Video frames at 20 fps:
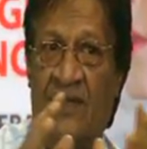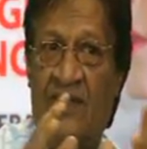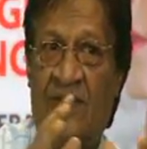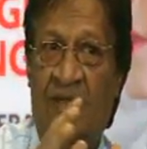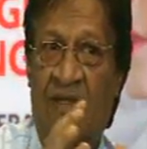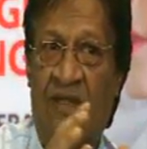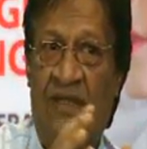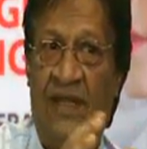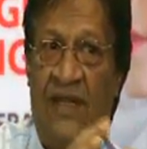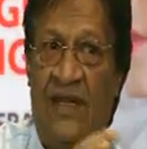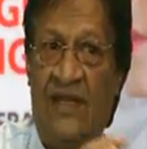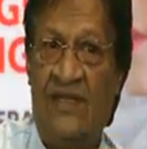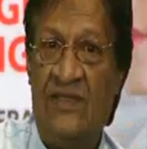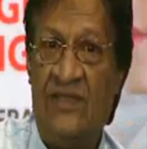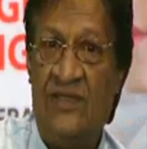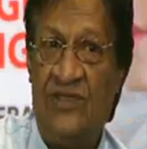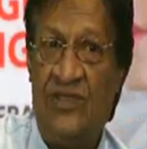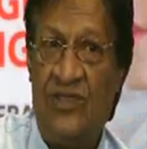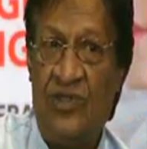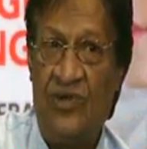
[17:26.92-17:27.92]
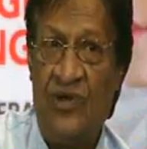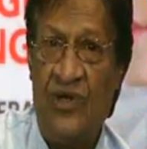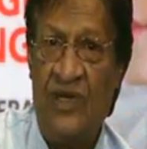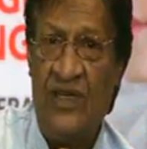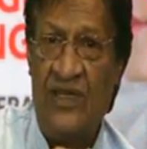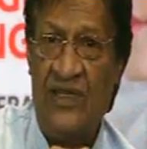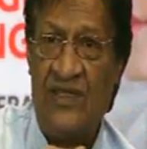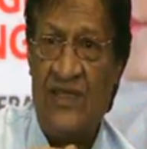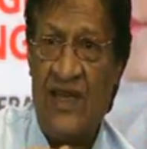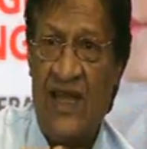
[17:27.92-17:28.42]
Then during
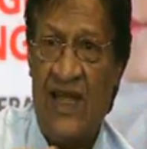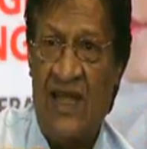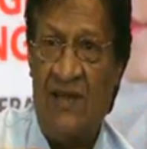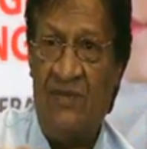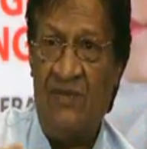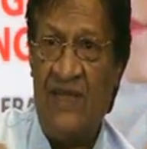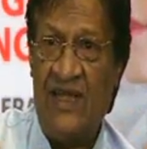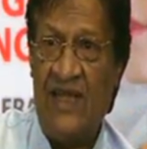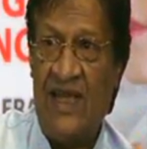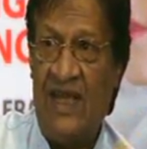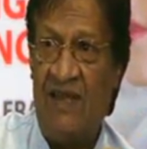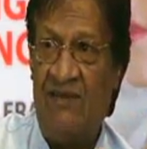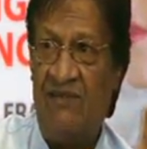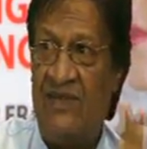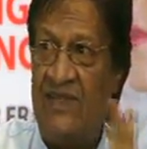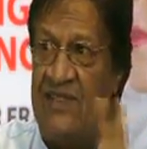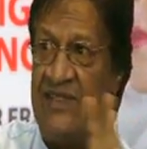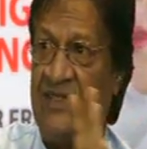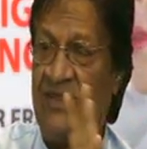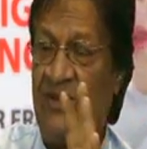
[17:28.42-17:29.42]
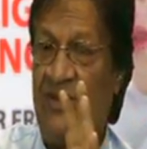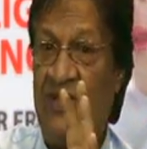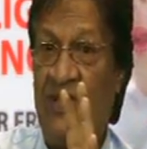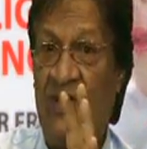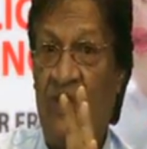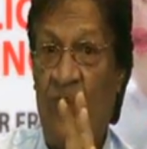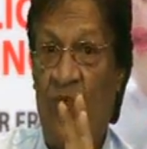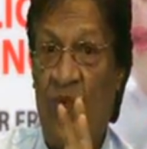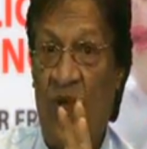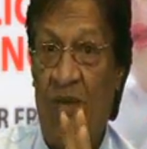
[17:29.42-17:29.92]
the time they have this on
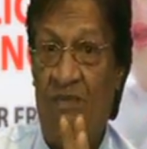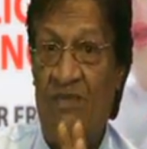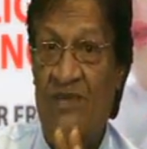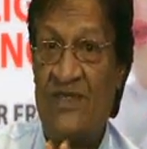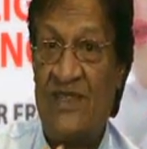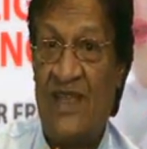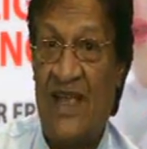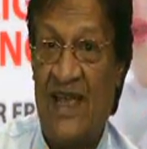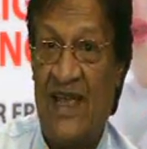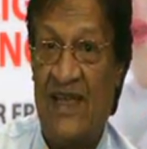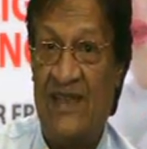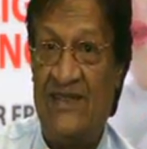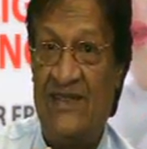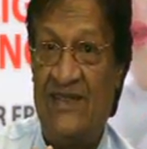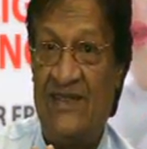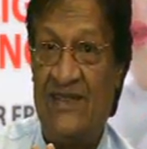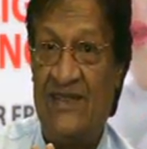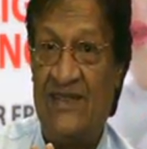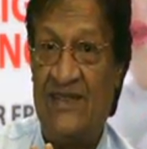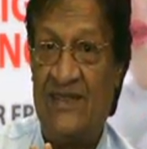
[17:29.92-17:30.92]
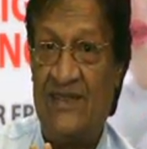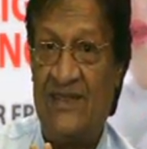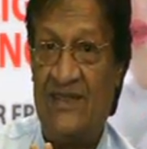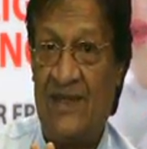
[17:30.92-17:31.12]
their websites,